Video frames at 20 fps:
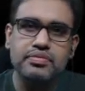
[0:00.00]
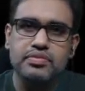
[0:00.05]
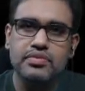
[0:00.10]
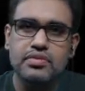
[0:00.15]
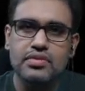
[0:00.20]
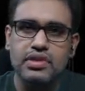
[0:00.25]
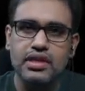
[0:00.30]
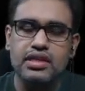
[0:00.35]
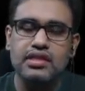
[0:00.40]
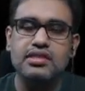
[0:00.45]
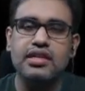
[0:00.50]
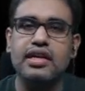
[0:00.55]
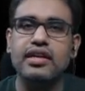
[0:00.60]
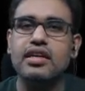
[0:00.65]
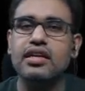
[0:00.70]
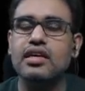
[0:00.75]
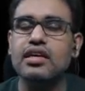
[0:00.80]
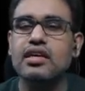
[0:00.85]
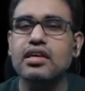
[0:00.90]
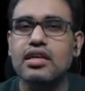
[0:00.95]
that is
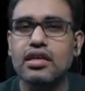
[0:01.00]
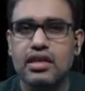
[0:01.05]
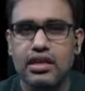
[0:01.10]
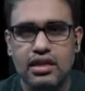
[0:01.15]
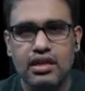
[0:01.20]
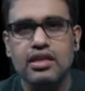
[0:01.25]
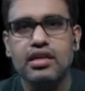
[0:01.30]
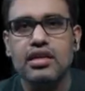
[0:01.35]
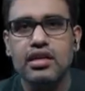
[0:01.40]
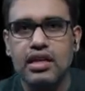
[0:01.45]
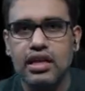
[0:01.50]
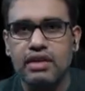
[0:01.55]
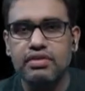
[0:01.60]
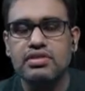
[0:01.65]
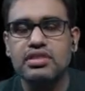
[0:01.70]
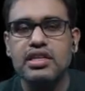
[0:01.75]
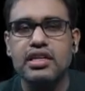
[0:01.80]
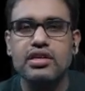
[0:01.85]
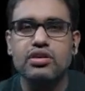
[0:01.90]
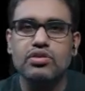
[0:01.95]
slightly left
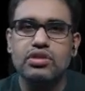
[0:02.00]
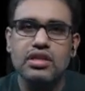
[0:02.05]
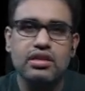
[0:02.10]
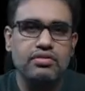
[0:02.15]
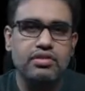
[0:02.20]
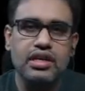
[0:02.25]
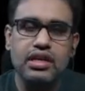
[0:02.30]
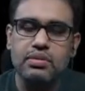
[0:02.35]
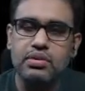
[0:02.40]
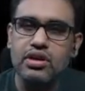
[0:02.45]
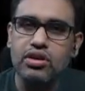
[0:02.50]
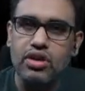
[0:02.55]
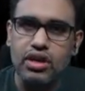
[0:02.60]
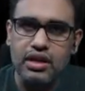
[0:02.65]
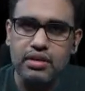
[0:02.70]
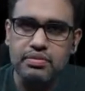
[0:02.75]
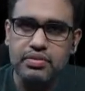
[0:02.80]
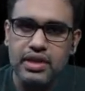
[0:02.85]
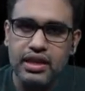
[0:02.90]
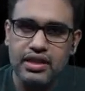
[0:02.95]
side to the vertebral
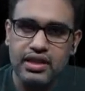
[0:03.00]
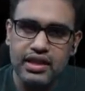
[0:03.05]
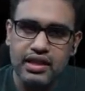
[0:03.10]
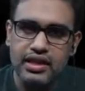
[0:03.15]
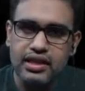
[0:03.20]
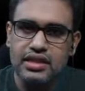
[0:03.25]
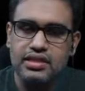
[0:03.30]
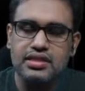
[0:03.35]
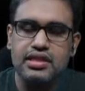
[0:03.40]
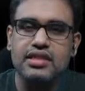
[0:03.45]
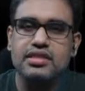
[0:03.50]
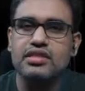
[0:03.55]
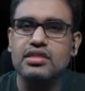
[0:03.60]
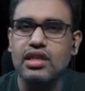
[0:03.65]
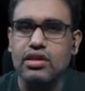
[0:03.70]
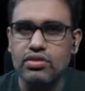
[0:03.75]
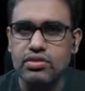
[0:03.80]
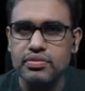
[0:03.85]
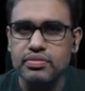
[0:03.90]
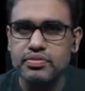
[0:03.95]
column, and then it descends
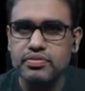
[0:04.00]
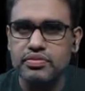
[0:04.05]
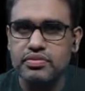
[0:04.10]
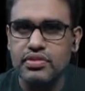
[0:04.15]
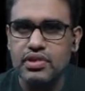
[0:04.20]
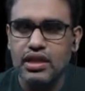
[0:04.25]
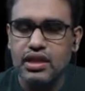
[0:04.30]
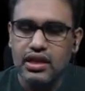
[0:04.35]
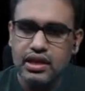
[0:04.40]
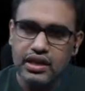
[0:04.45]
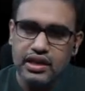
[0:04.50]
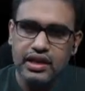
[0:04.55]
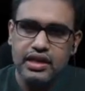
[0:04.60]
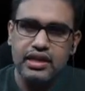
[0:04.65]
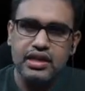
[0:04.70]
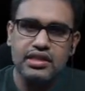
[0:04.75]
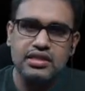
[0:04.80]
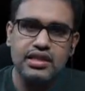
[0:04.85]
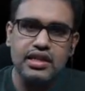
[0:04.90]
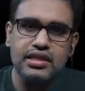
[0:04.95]
down. It
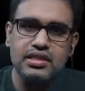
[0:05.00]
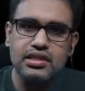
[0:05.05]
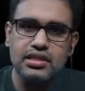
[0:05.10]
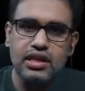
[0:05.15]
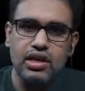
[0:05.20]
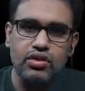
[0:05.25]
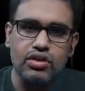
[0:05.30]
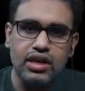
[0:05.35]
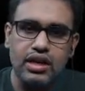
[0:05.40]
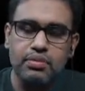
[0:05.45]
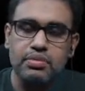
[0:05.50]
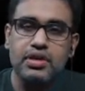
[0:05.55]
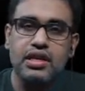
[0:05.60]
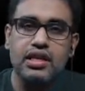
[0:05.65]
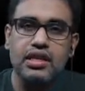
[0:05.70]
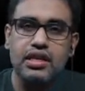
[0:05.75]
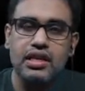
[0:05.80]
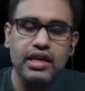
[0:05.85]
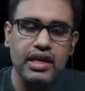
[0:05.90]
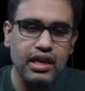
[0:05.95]
descends down up till
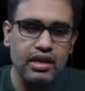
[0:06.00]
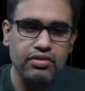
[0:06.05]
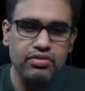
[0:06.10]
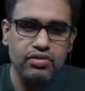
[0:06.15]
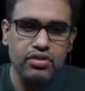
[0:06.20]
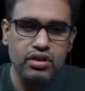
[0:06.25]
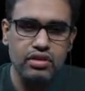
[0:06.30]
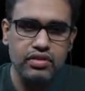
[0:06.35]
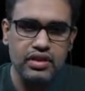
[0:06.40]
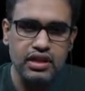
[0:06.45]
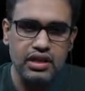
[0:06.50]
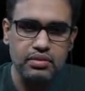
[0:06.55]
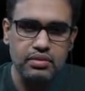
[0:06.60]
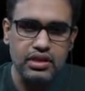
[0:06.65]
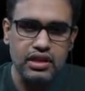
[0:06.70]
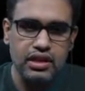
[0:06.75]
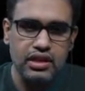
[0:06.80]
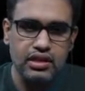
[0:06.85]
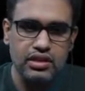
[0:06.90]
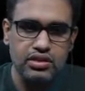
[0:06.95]
the L4
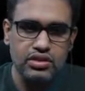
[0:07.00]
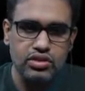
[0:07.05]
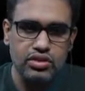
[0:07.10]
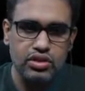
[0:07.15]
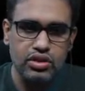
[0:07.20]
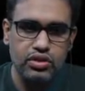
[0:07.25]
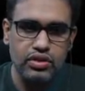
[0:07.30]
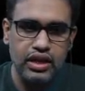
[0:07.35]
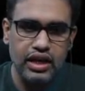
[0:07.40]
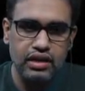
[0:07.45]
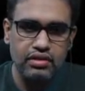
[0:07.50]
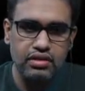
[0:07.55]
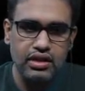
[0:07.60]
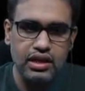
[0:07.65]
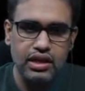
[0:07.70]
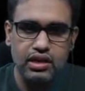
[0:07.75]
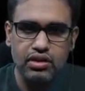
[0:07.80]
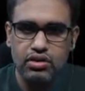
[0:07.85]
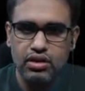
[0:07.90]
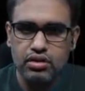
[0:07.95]
vertebrae. So you have
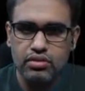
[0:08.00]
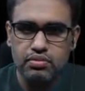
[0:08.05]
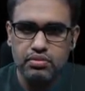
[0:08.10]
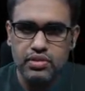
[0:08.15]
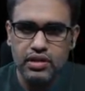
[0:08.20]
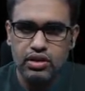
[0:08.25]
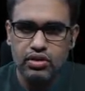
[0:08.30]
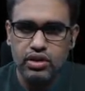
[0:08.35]
around below